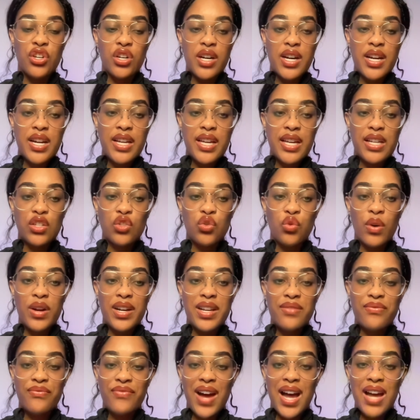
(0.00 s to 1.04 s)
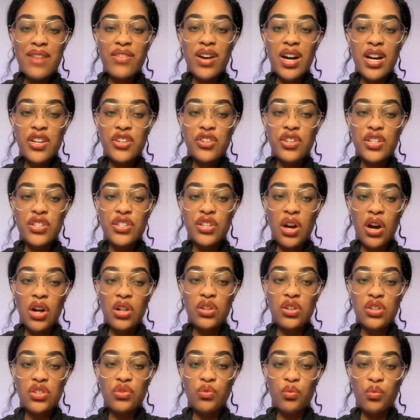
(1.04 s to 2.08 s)
you're going to get twenty-five hundred
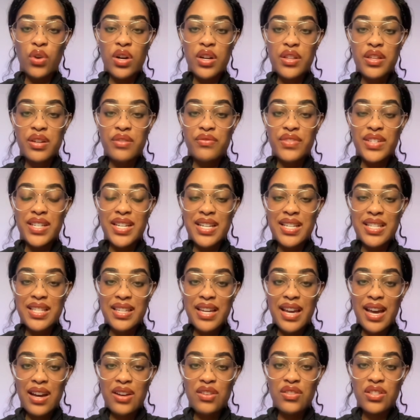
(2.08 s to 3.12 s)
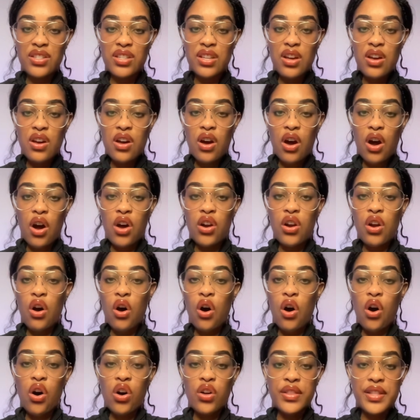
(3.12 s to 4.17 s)
dollars worth of discounts on
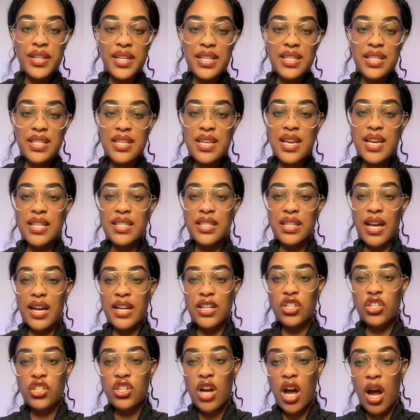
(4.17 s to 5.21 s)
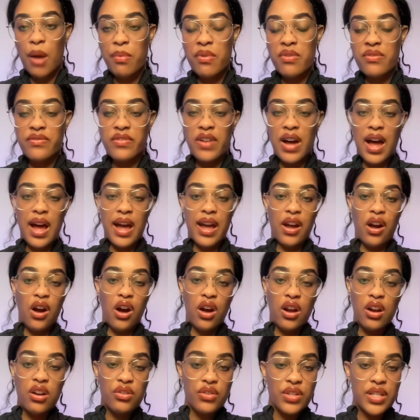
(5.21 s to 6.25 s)
all these things like Shopify,
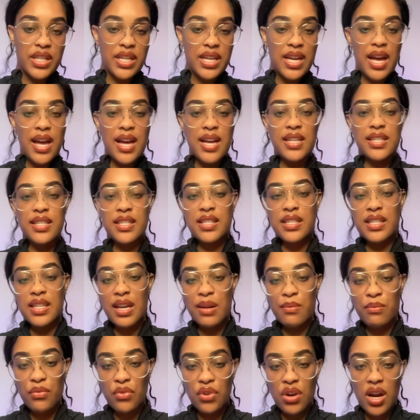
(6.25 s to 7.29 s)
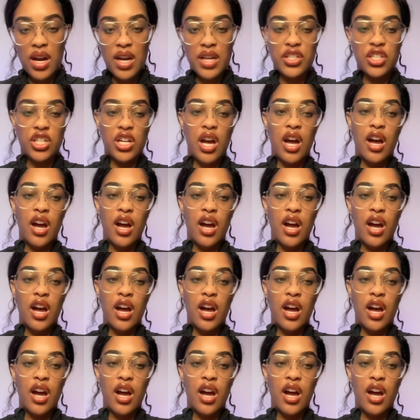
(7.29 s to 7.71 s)
AutoDS, SEMrush,